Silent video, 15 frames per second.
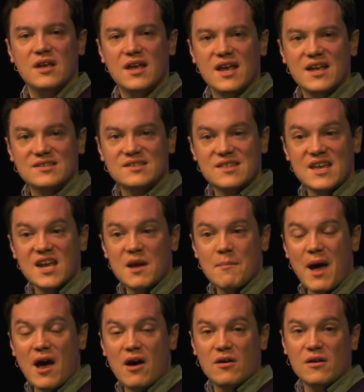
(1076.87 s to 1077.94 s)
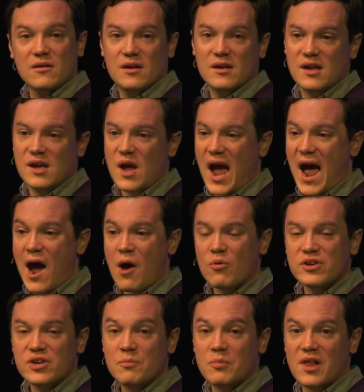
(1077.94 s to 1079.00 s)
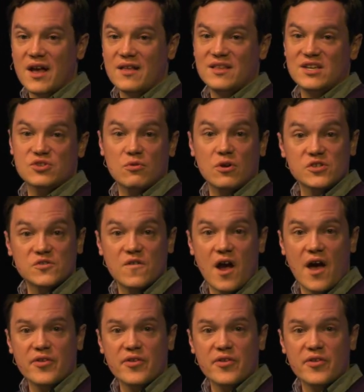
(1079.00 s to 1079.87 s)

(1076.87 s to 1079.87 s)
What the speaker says: is think about how are you playing these roles for other